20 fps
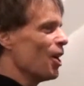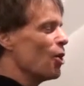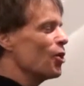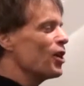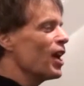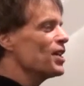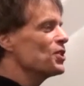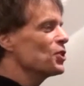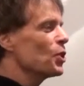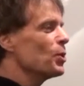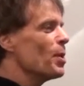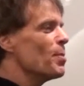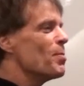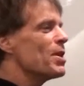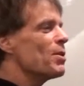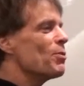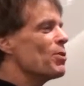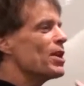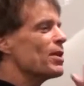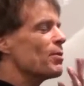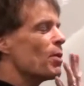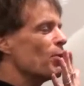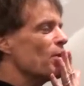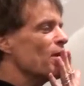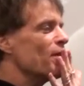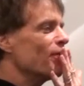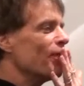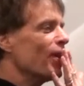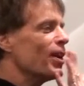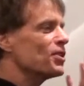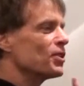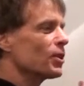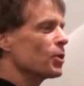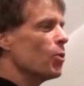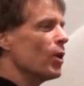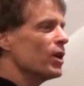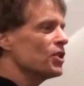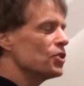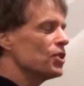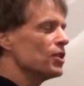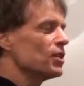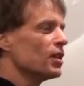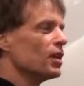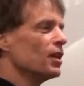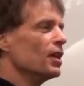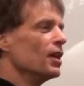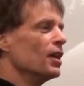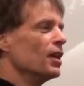Okay, so let me rephrase the question.